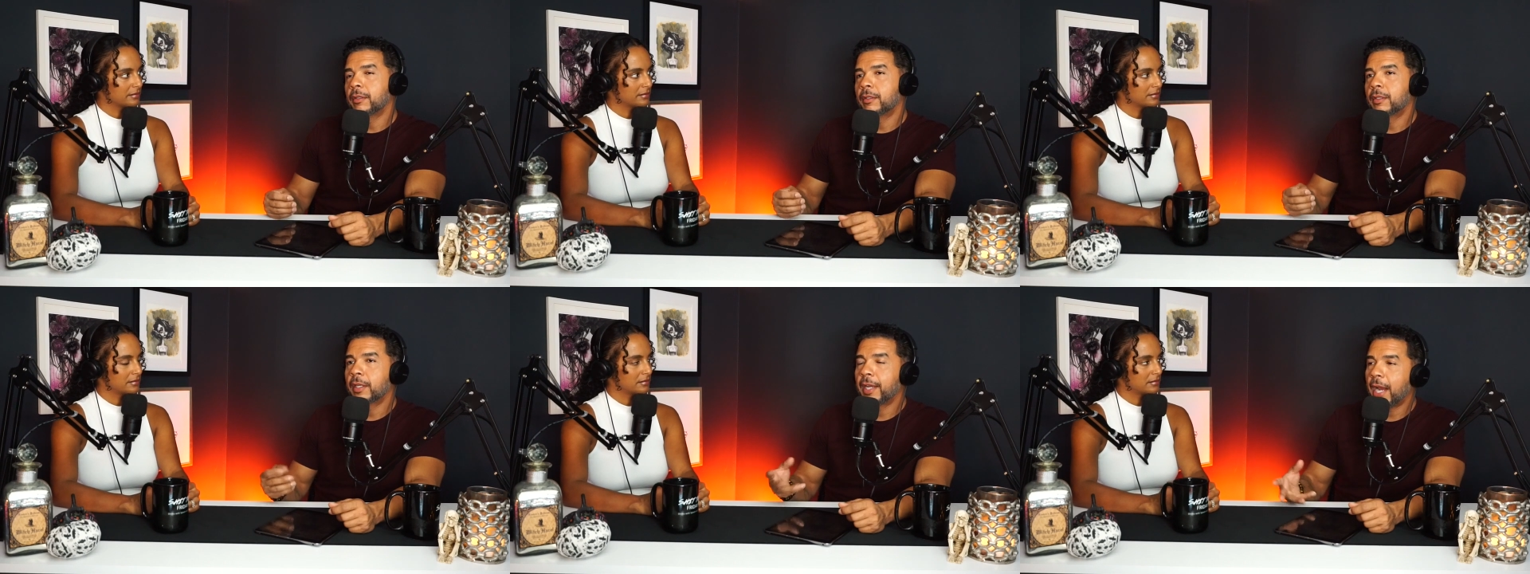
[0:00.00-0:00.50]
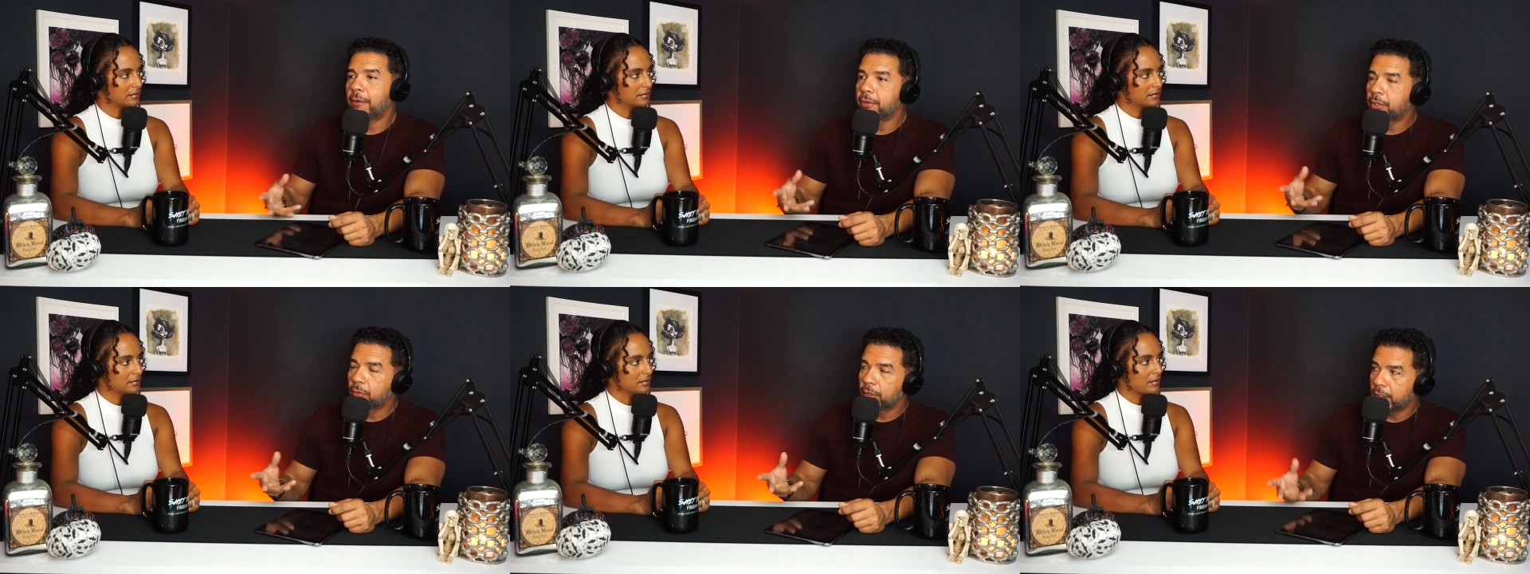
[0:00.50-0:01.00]
Speaker 1: to carry
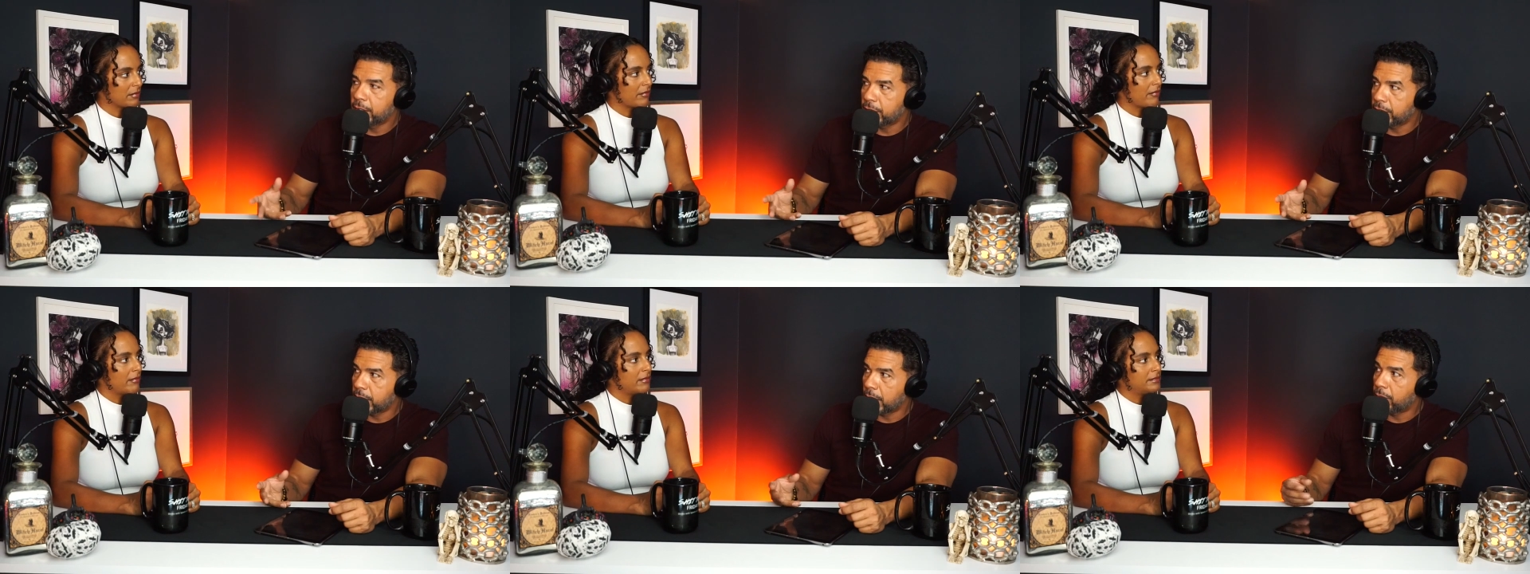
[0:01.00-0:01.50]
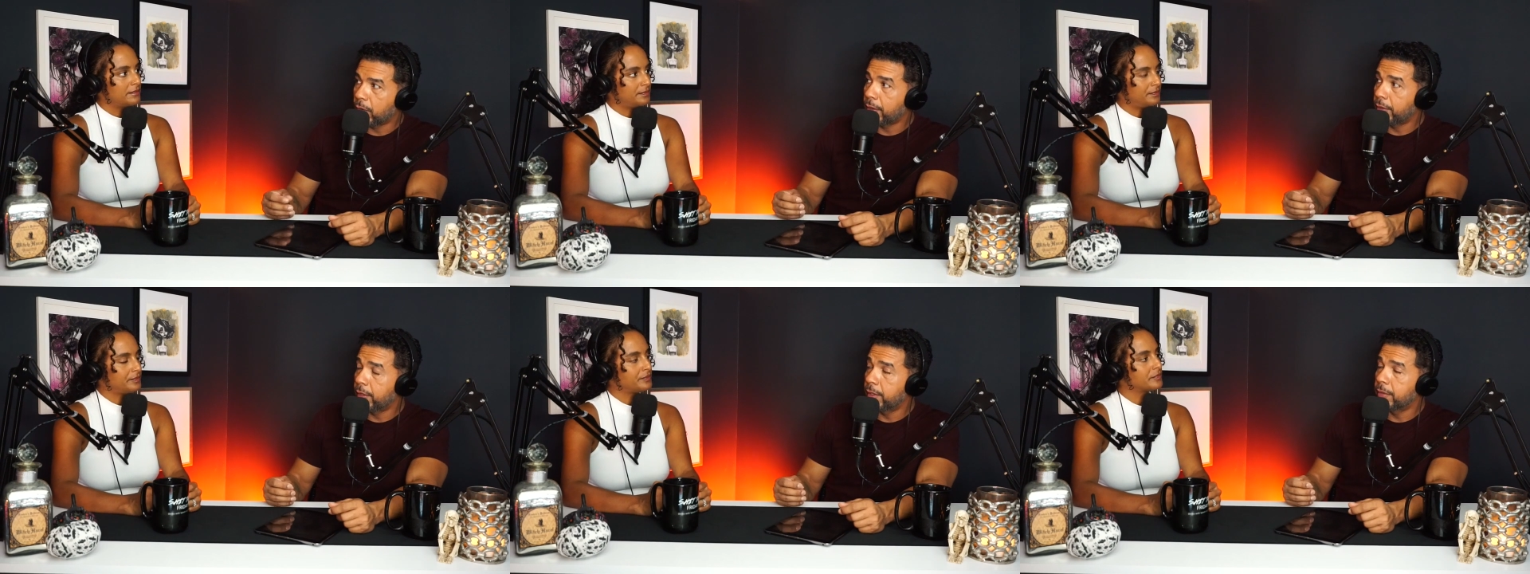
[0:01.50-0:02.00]
the relationship rather
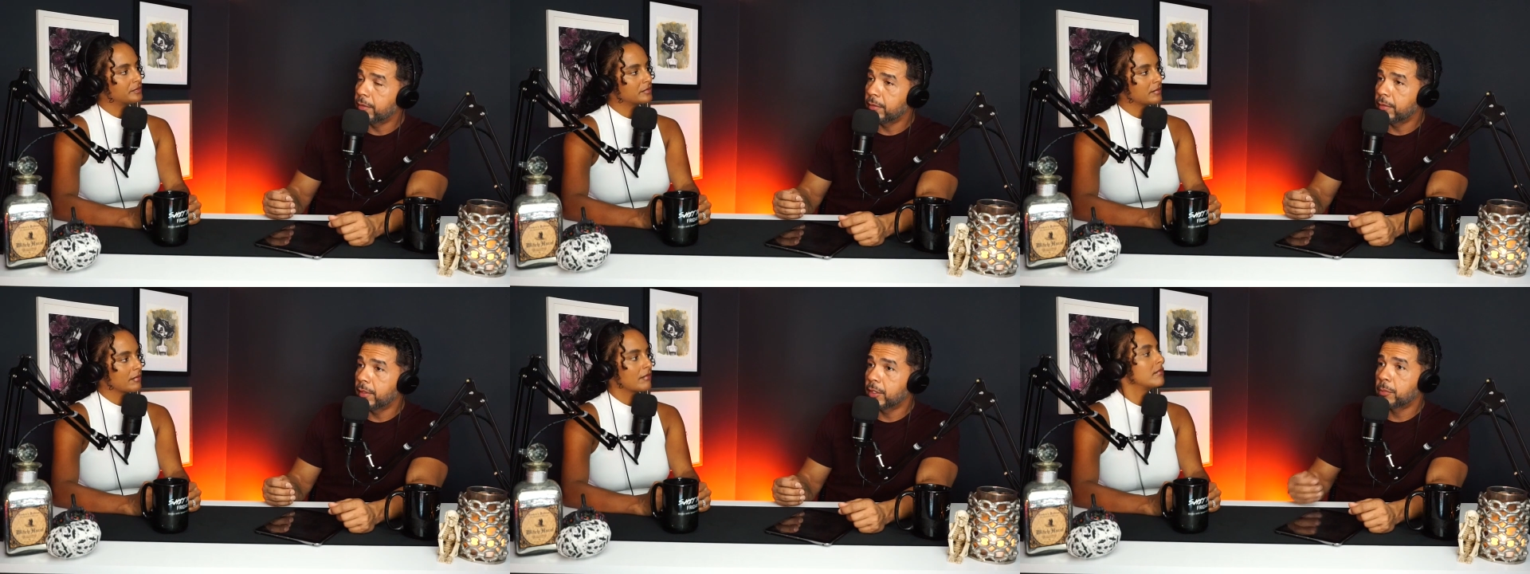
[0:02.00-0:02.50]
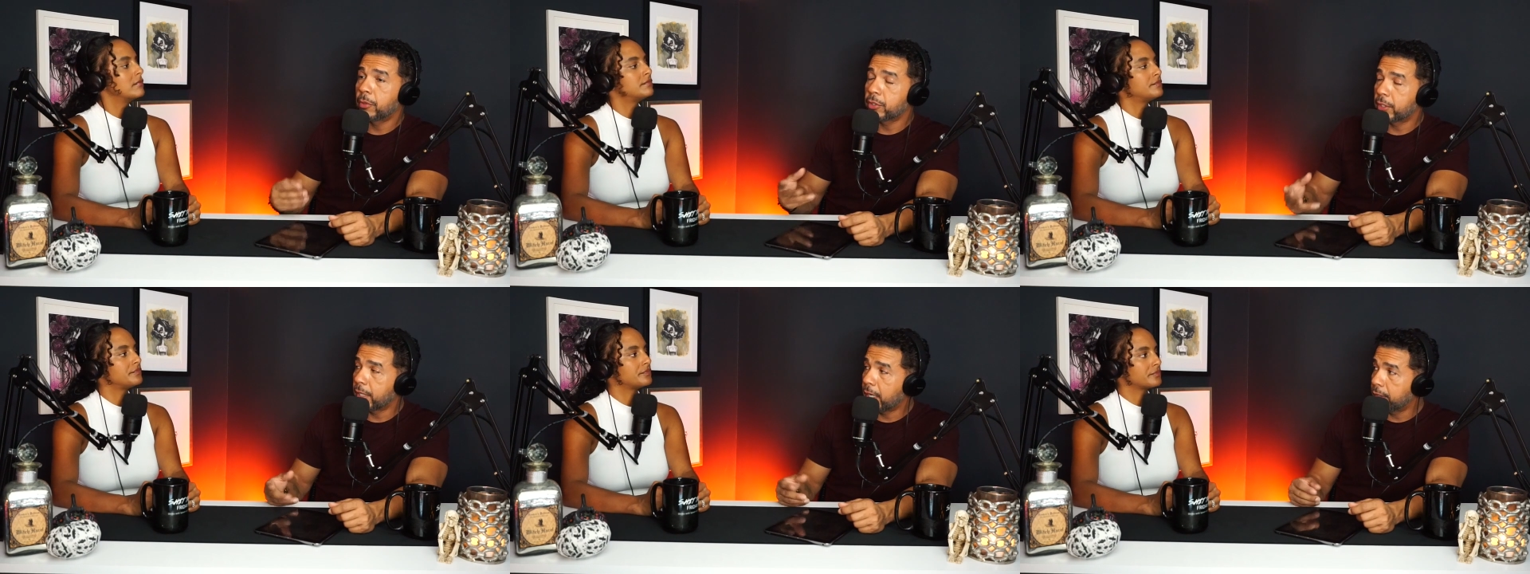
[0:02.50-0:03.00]
than mm-hmm. his
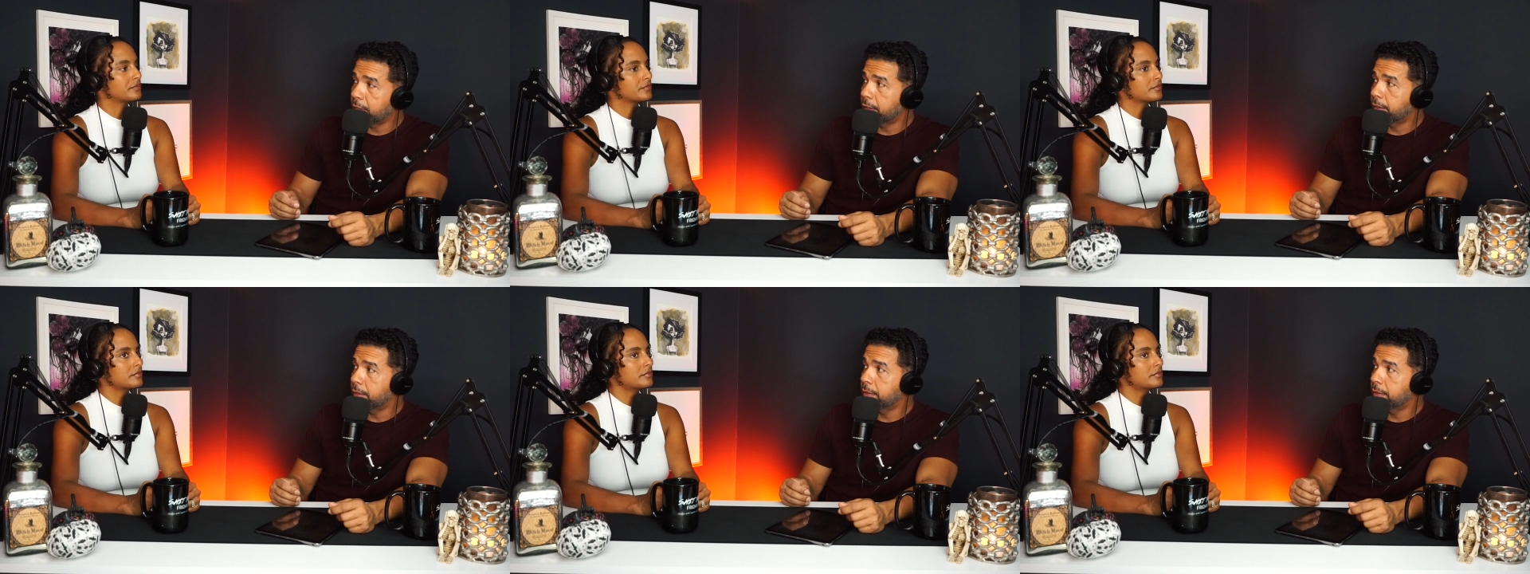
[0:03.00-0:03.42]
personality.